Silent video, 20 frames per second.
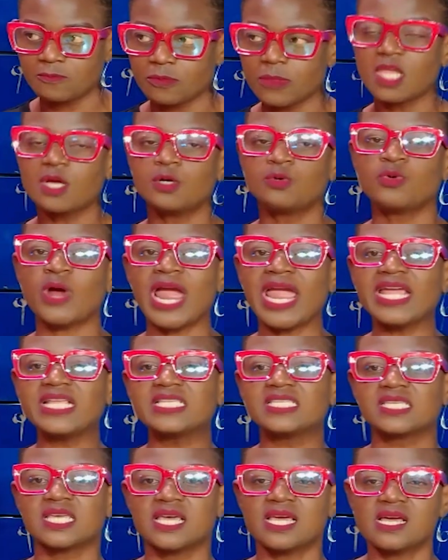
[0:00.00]

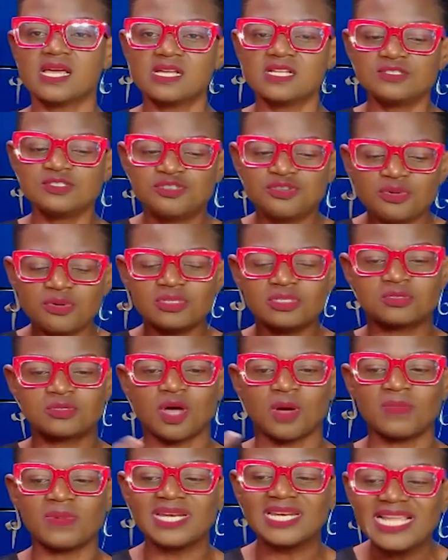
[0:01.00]
right? Do
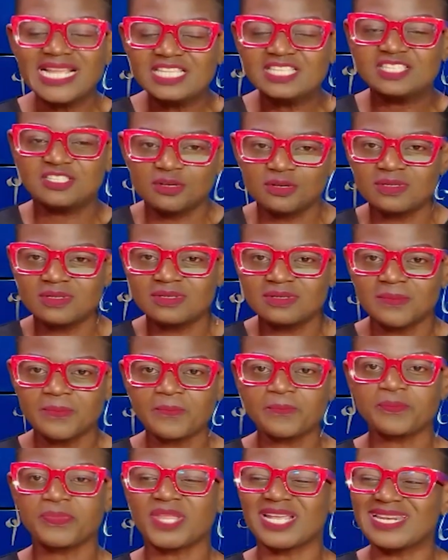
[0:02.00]
some little
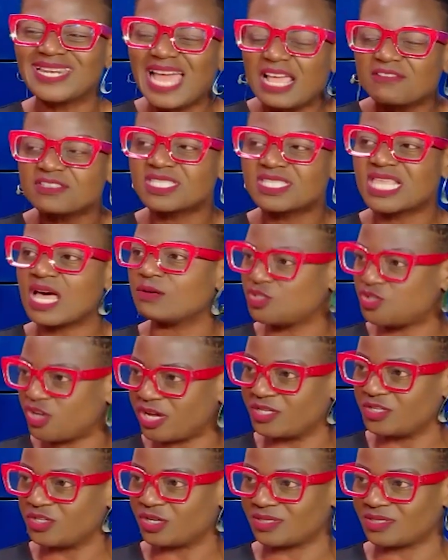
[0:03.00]
lifestyle
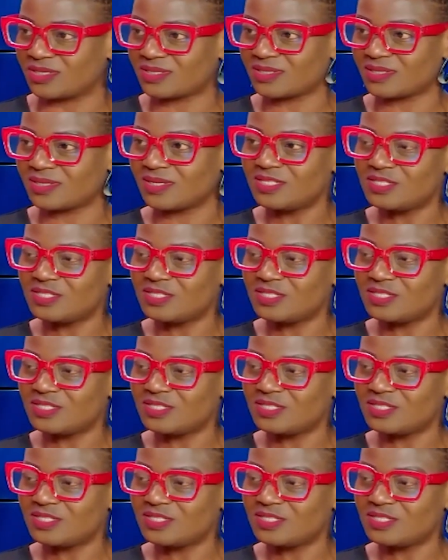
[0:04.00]
changes,